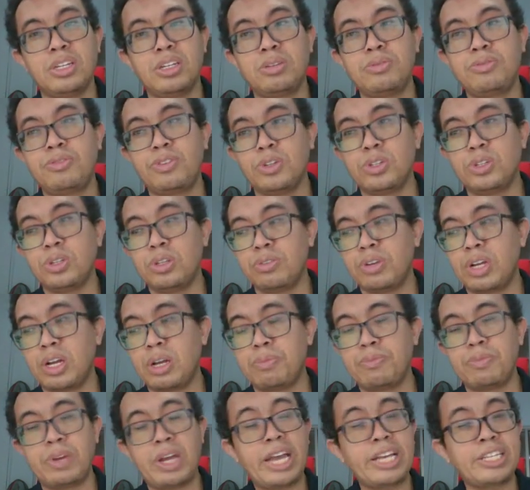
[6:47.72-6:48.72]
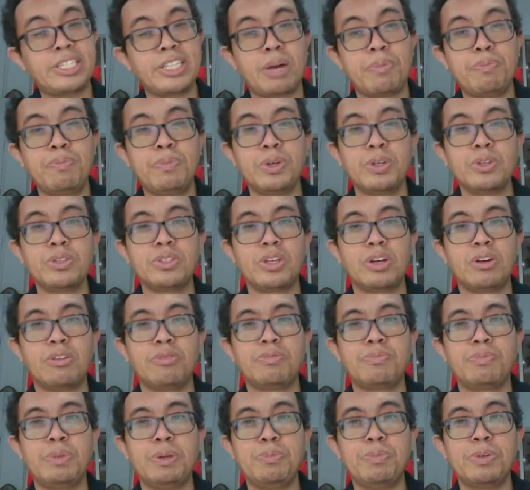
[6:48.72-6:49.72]
For examples
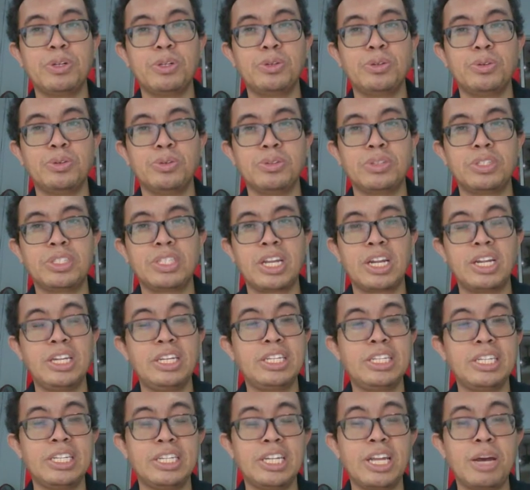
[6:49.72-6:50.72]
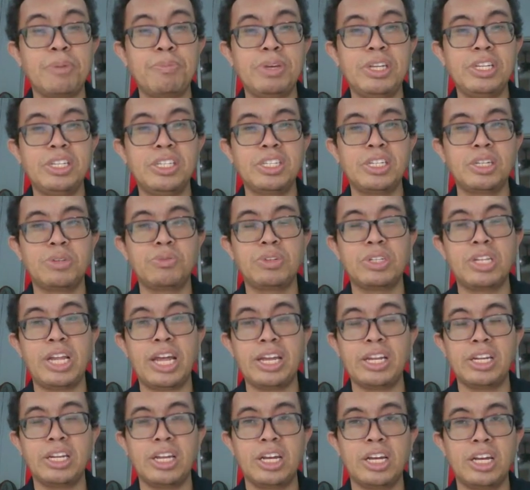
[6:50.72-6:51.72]
of people who suddenly turned up injured were
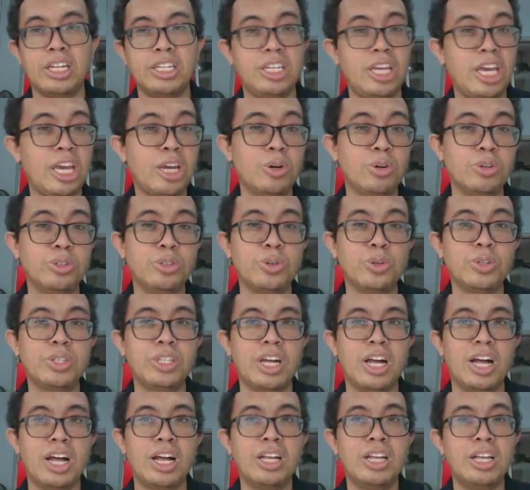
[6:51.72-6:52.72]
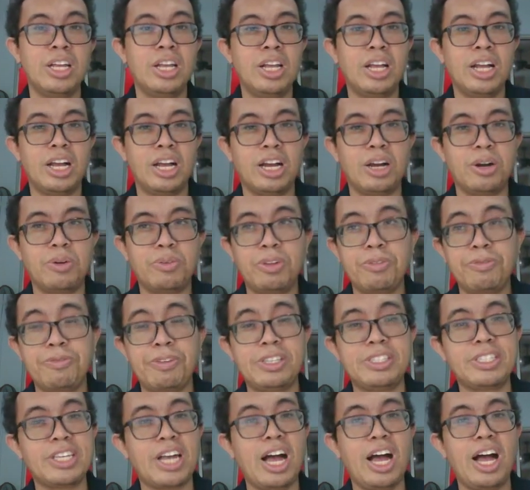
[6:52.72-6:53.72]
like Diego Jota,
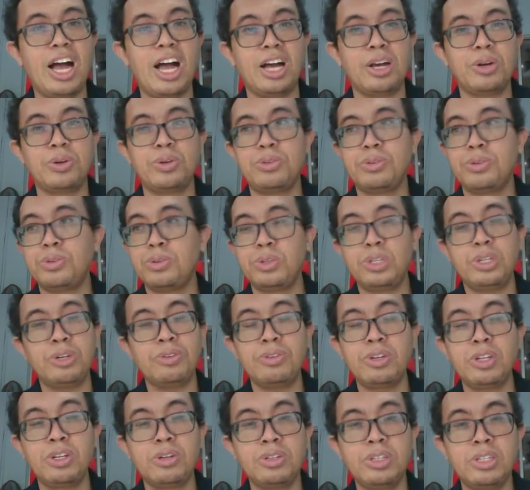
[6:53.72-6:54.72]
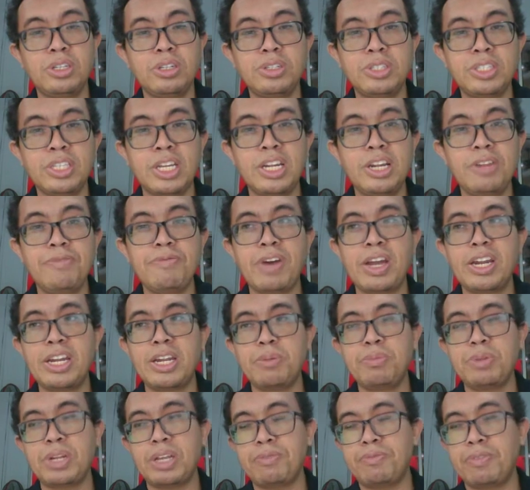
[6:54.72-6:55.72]
Wilfred Zaha. You suddenly find
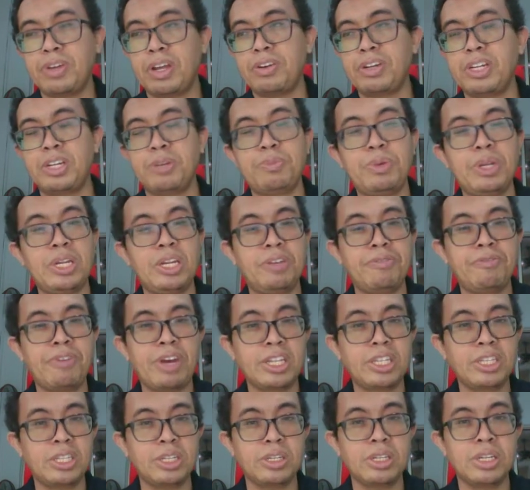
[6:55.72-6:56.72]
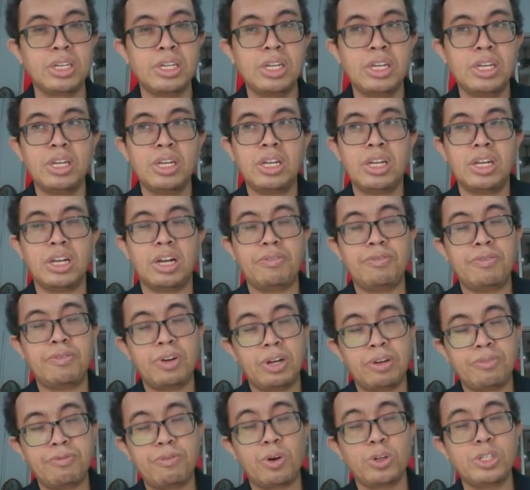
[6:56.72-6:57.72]
them that they've been infected,
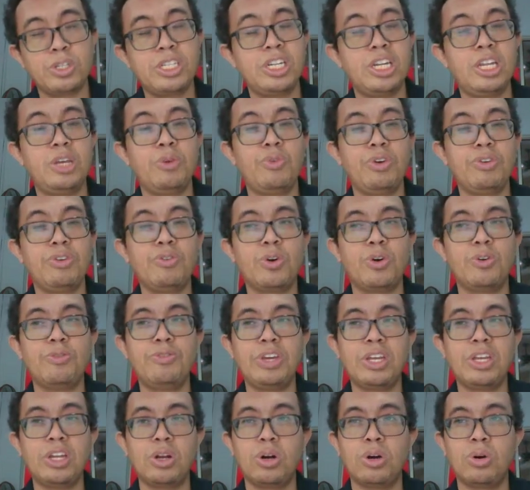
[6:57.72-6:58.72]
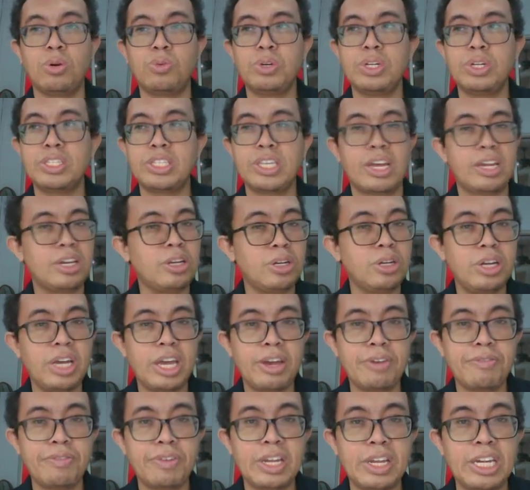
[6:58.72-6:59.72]
unfortunately, with COVID, or worse,
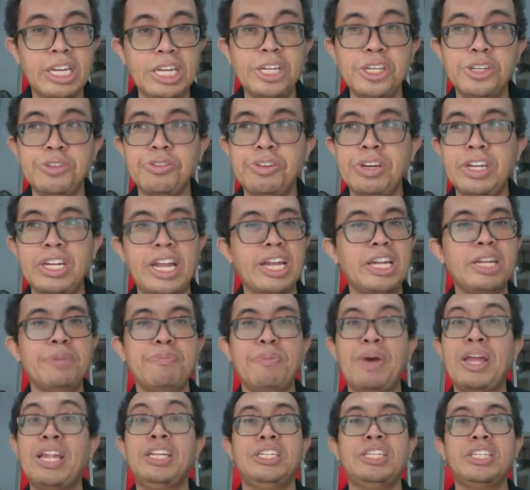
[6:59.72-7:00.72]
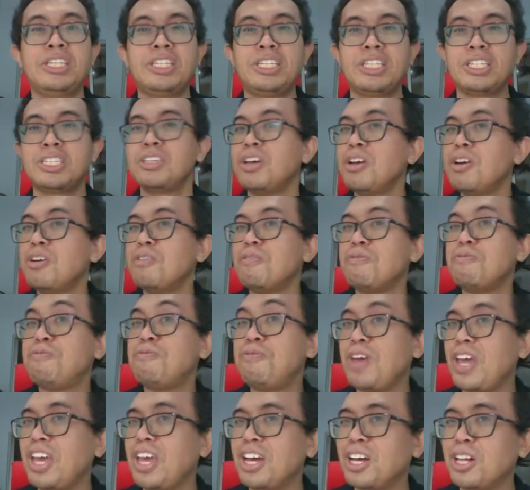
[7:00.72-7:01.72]
have an injury that the manager just
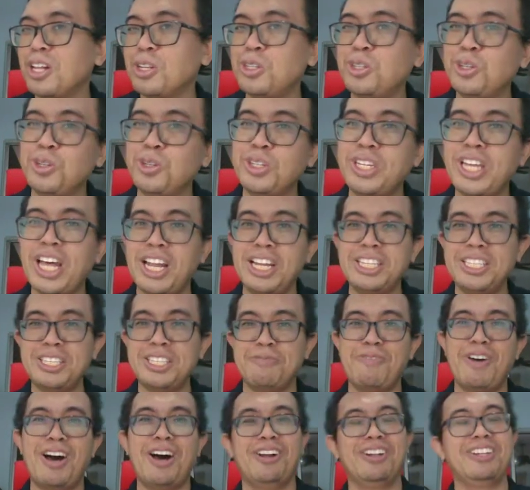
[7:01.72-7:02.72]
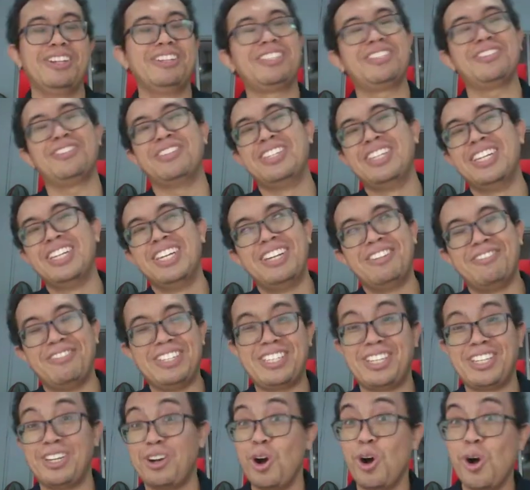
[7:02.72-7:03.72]
failed to tell us about. So,
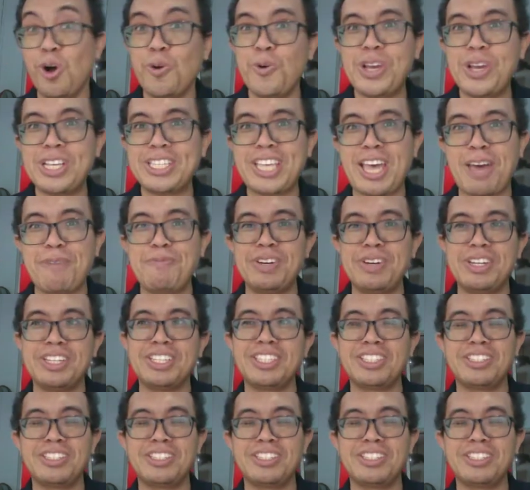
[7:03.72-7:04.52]
which always happens,